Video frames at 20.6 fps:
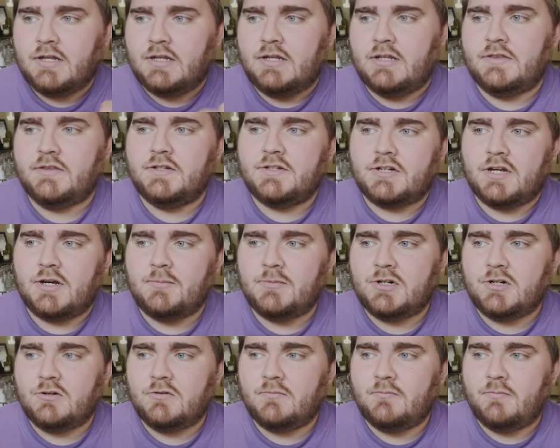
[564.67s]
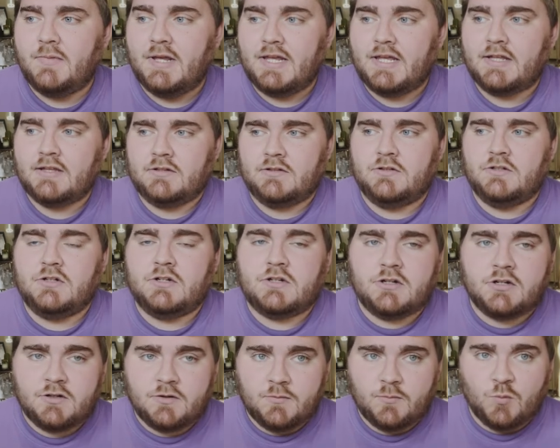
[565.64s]
in the domino make it
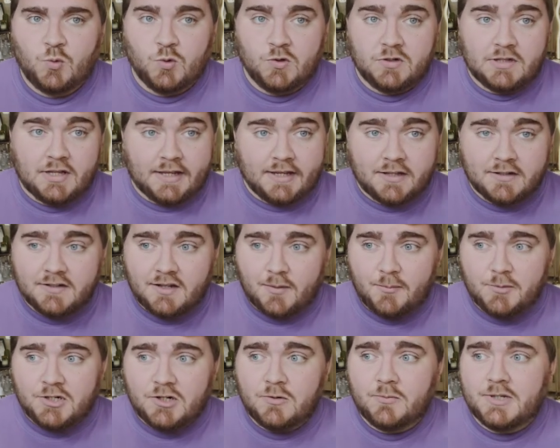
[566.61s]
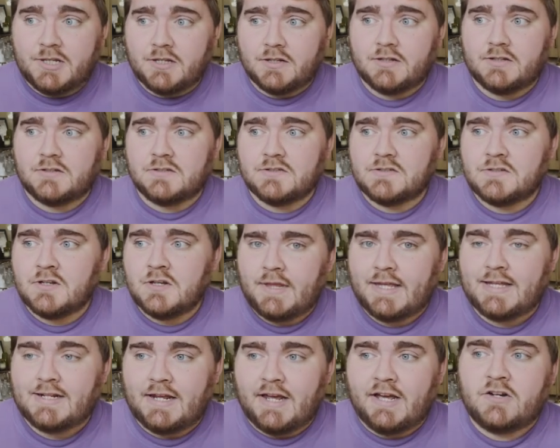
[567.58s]
look more like a domino because
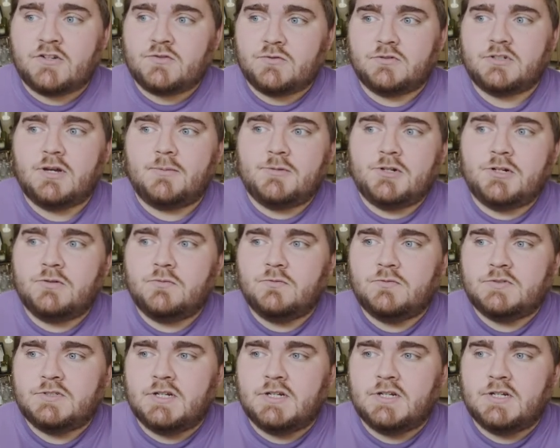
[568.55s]
like an actual domino